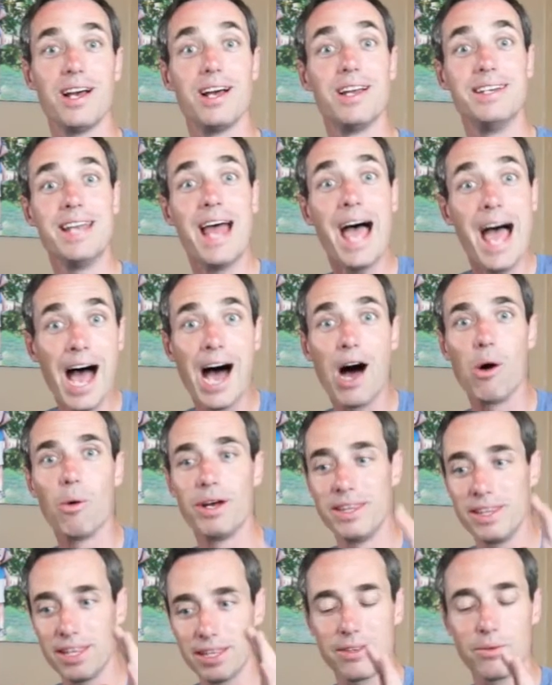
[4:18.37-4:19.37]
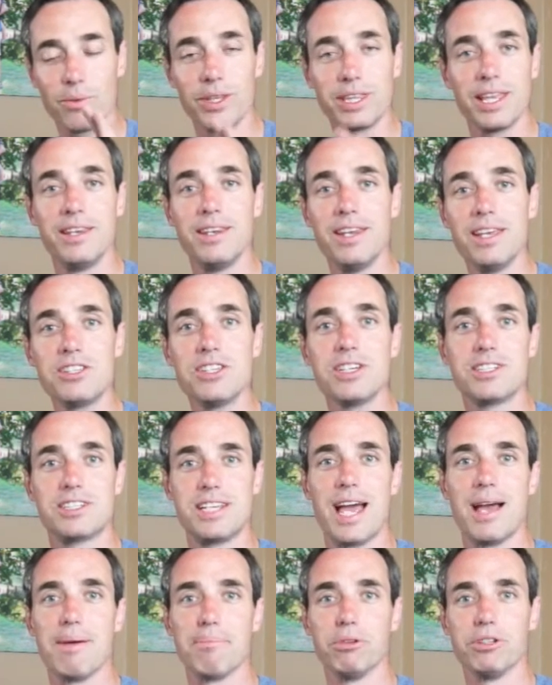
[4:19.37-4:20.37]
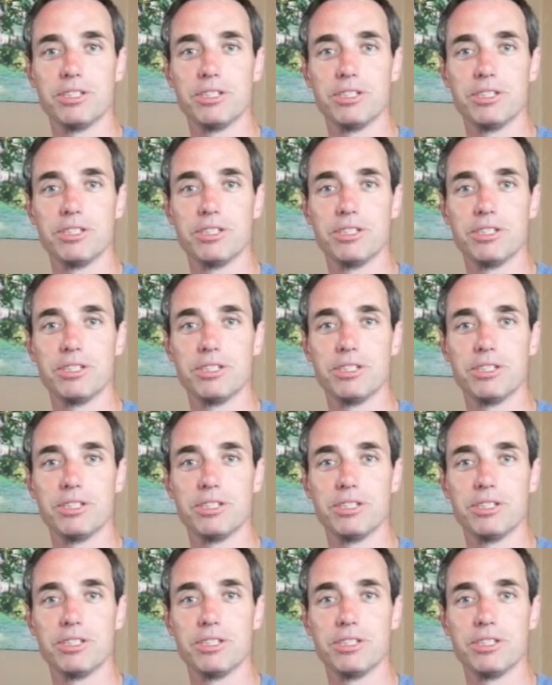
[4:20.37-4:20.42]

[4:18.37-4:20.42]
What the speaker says: Now, within this example,